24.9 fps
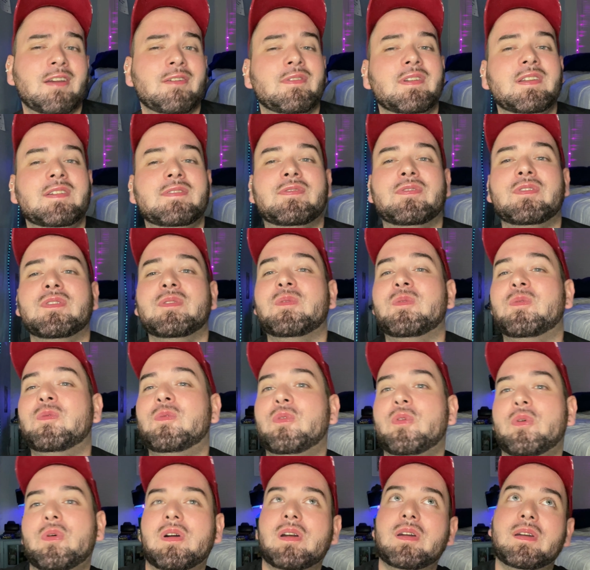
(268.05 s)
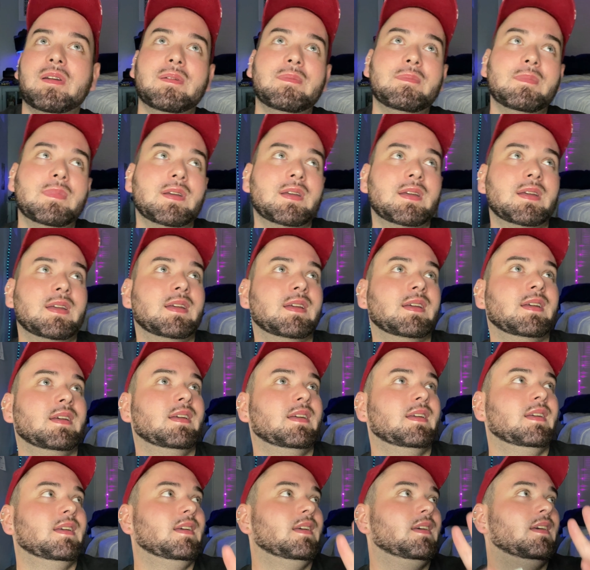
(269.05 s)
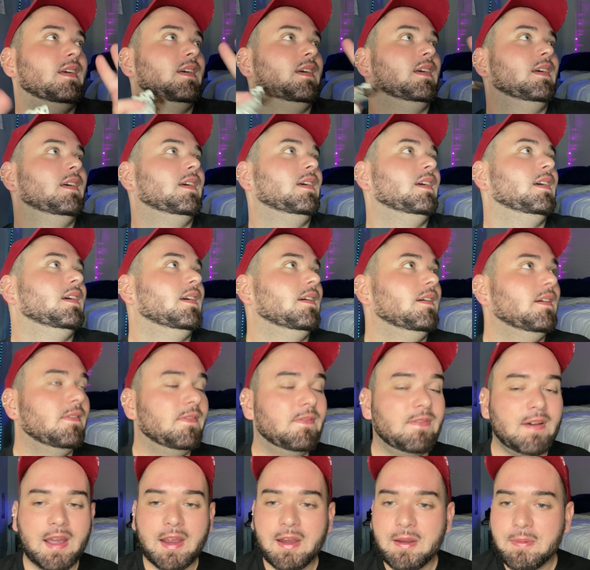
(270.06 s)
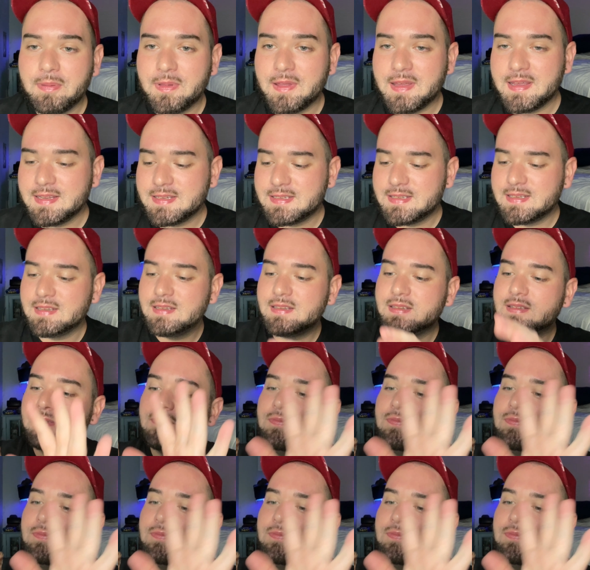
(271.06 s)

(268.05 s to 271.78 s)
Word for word: Ready for warm fireplaces,